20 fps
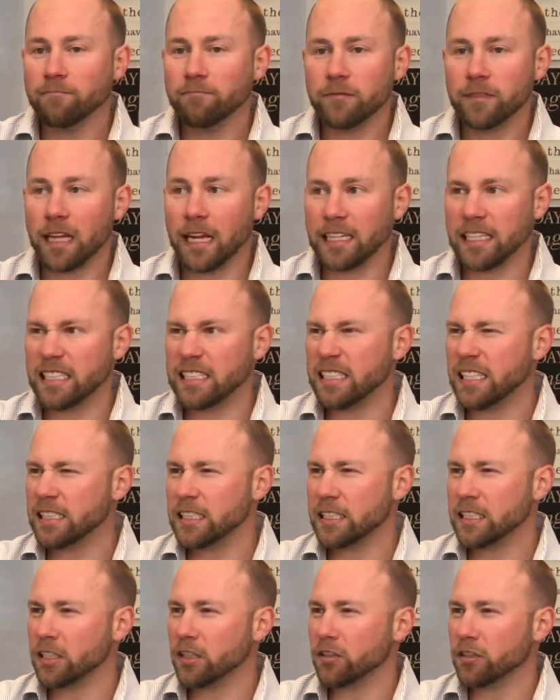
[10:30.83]

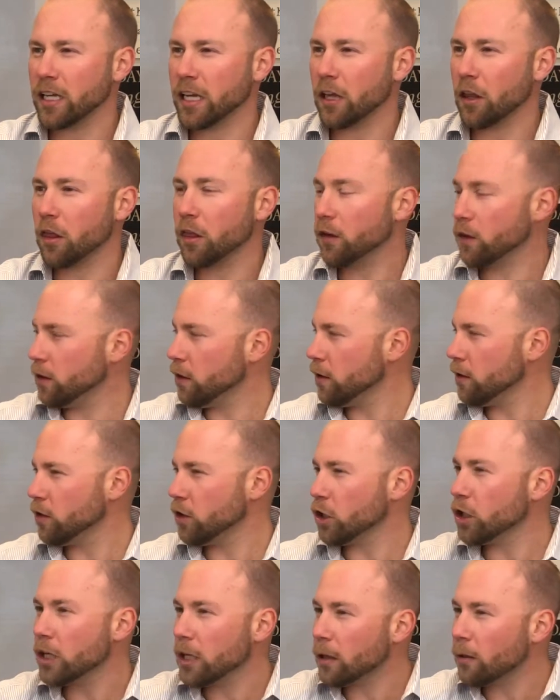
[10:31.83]
1960s, there's like
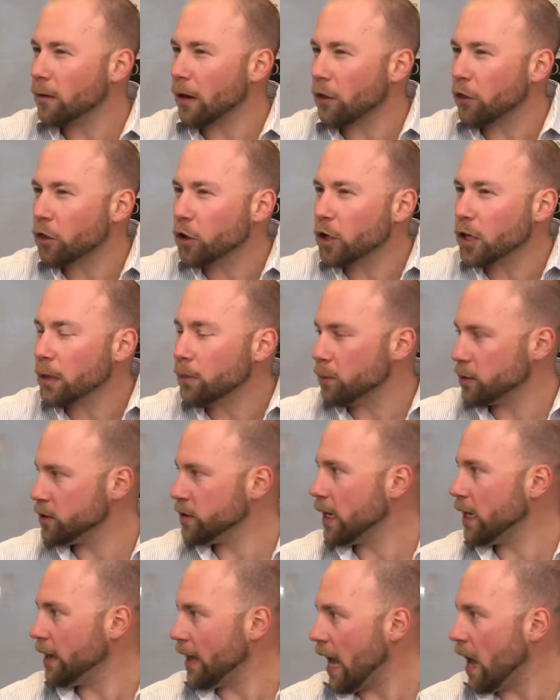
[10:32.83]
around
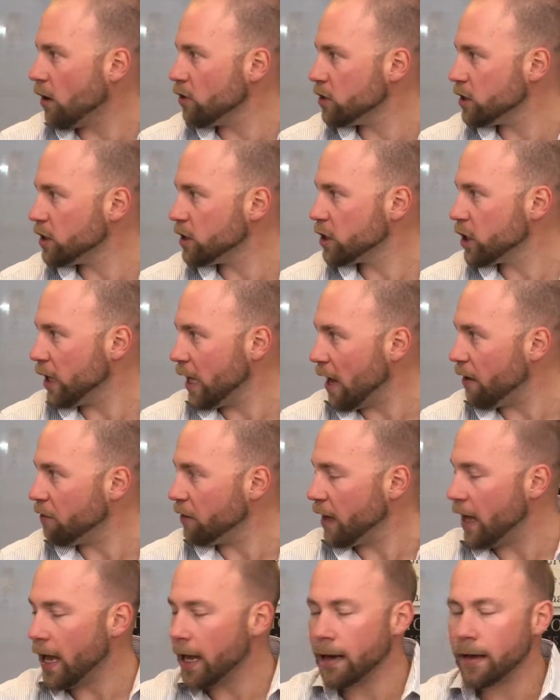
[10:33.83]
30% of houses could have
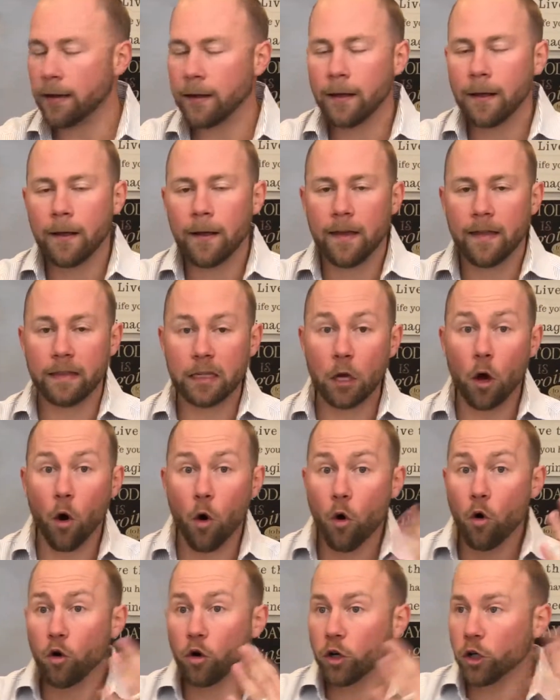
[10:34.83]
lead. And the
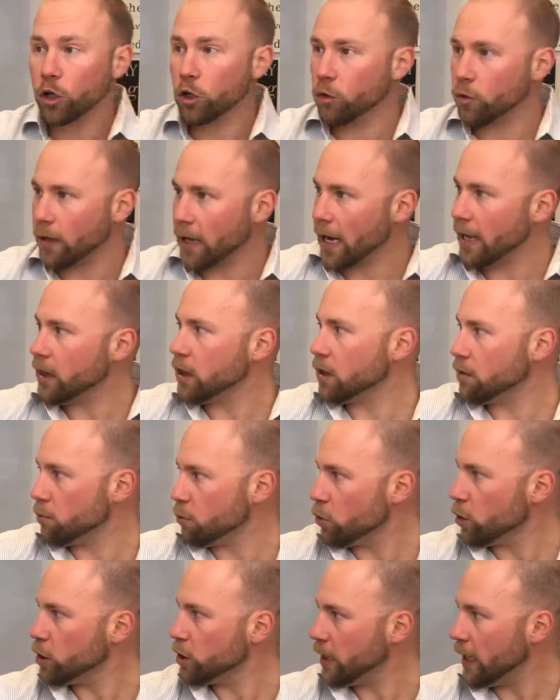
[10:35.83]
older you get, the
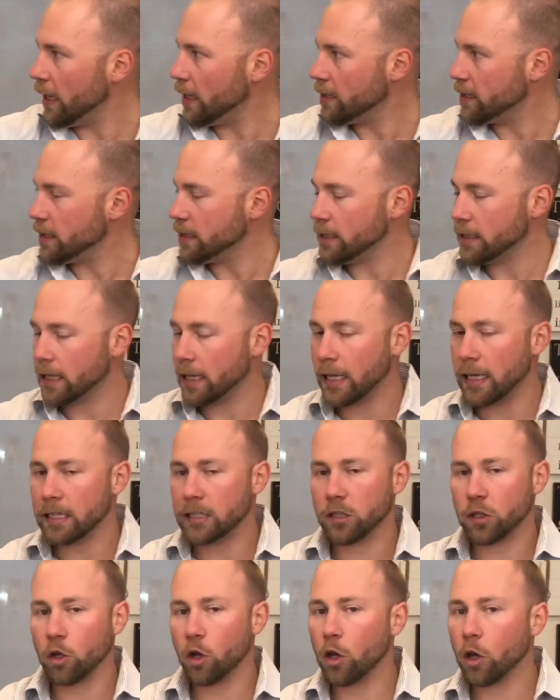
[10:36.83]
more chances it
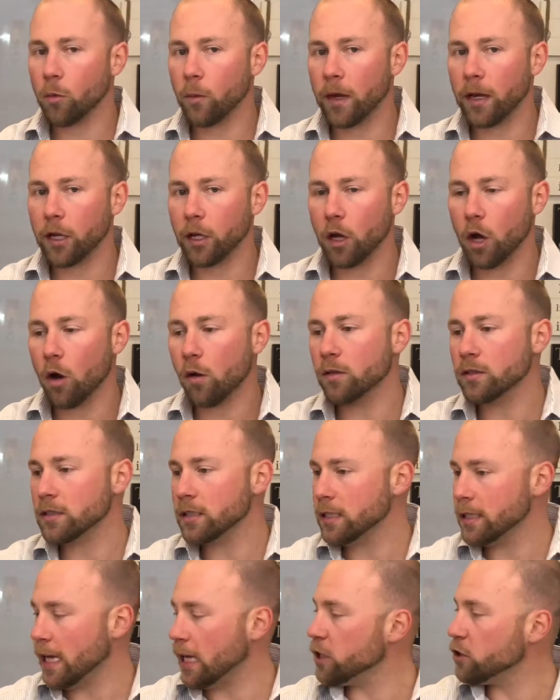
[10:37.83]
is. And the only way to know is
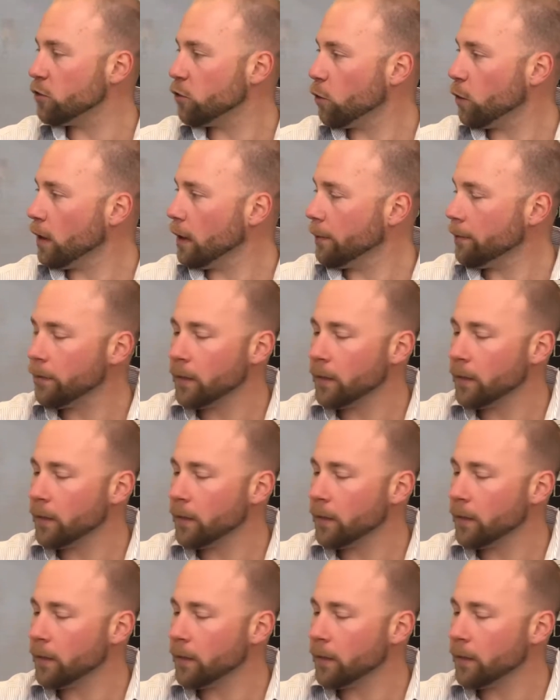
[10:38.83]
to test for it.